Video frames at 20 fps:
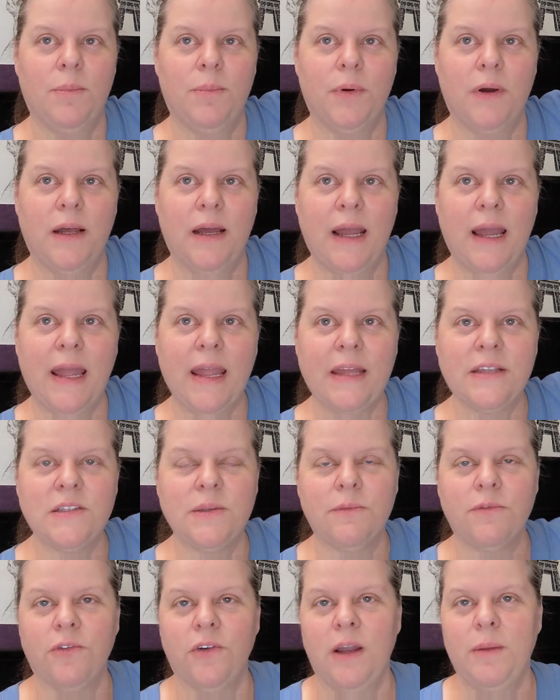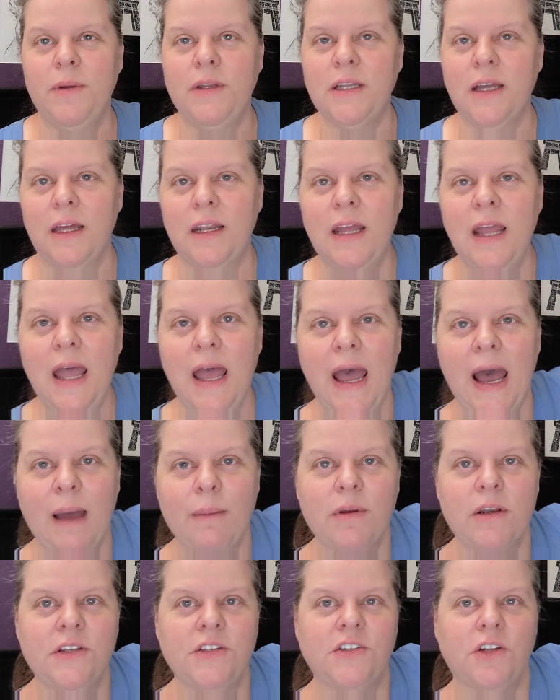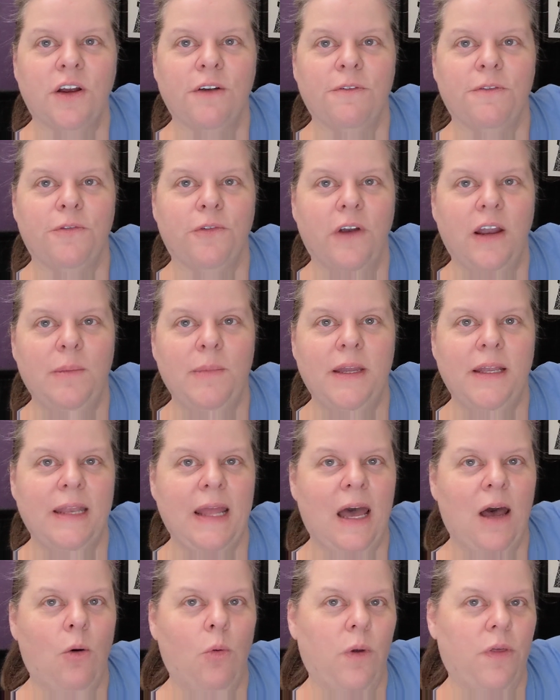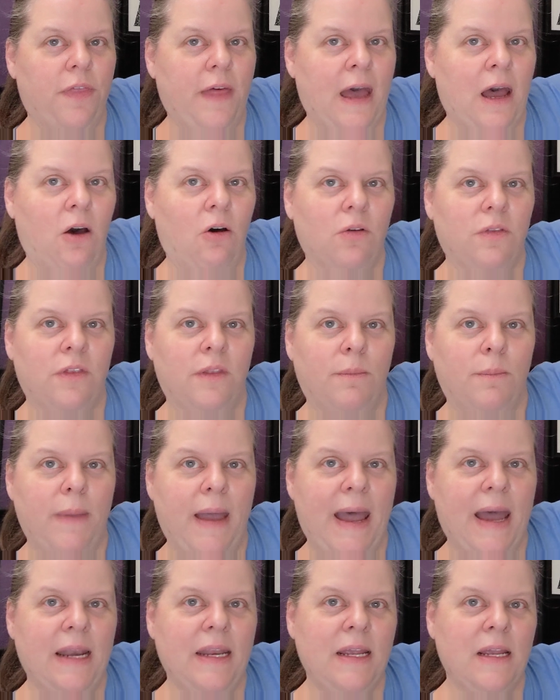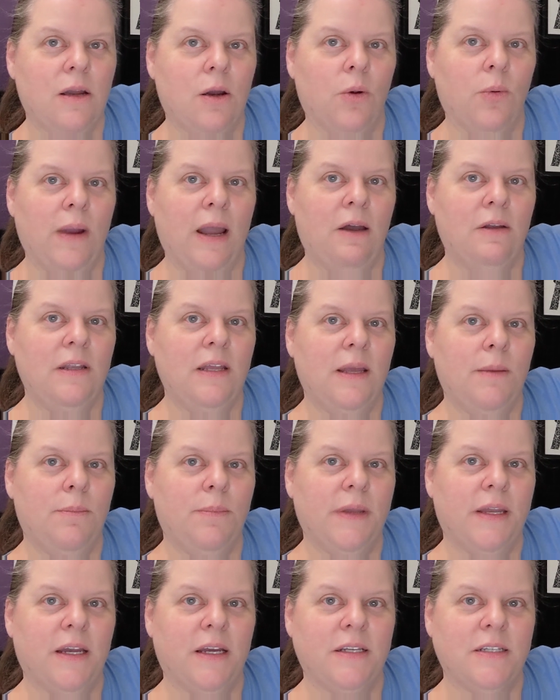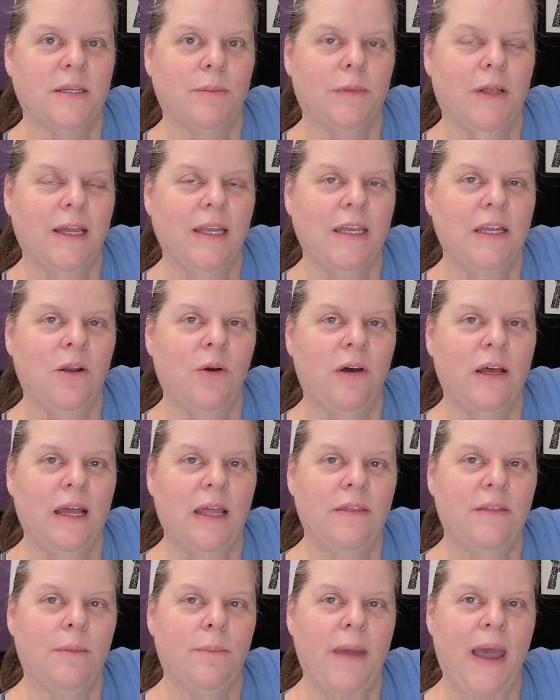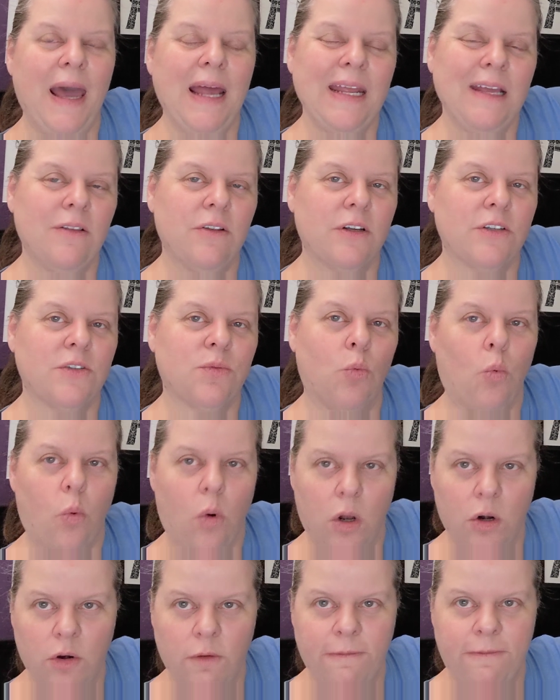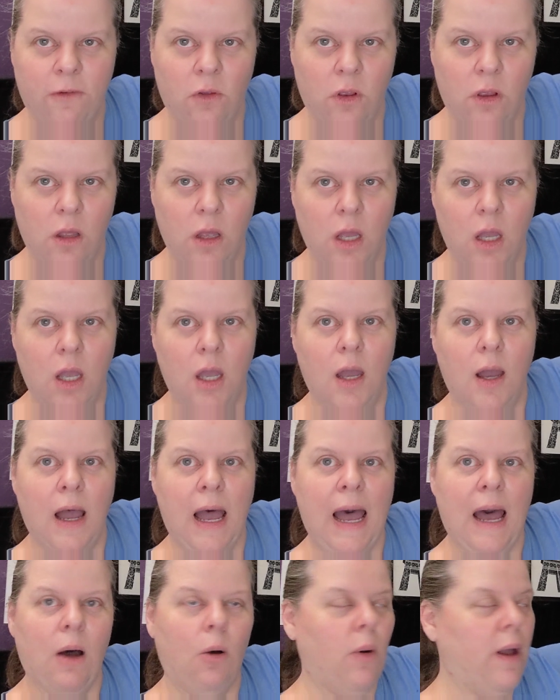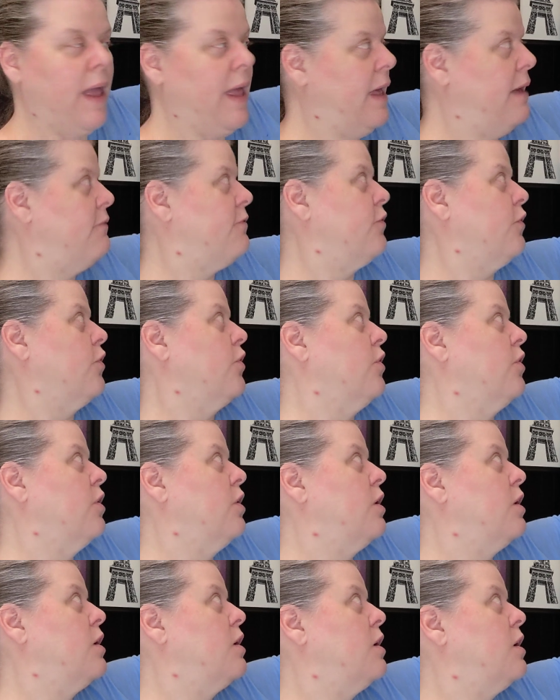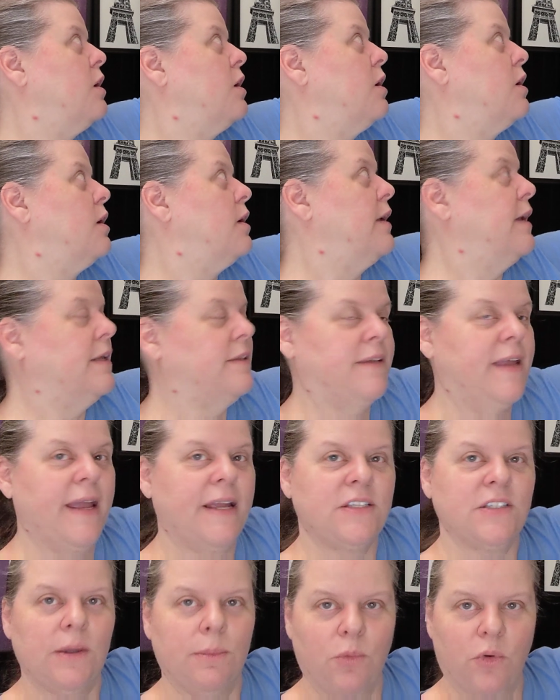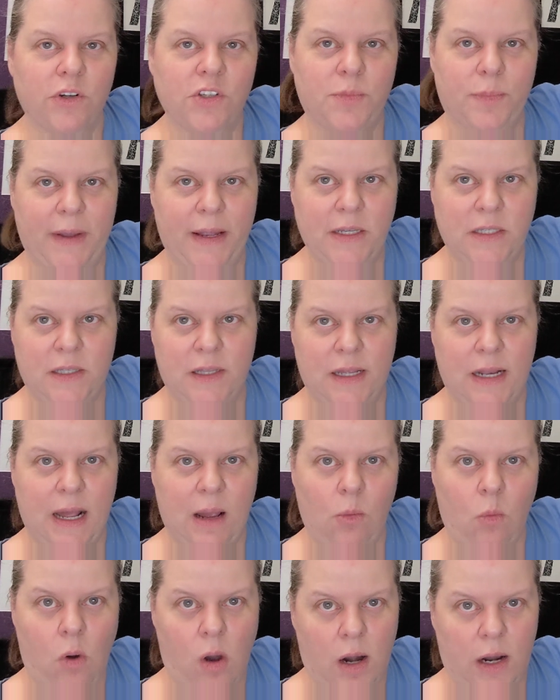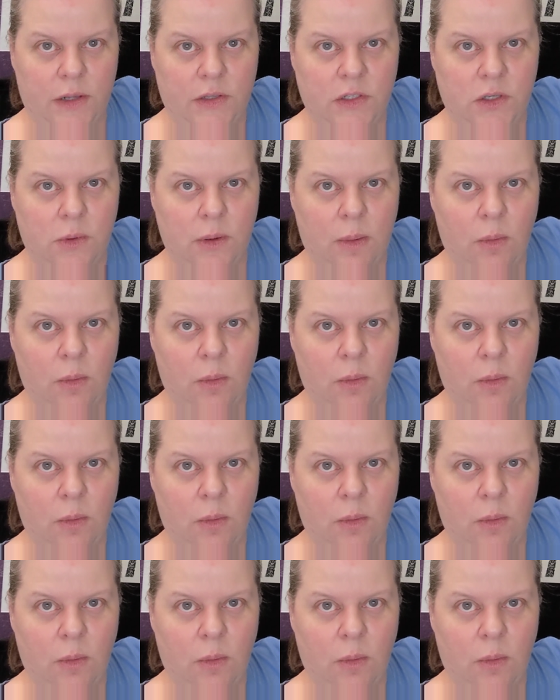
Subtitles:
But I get some framing done. I'm going to start framing now without the matting around it, because I'm like, you know what, the matting looks wonderful. However, it takes up more space than I want it to.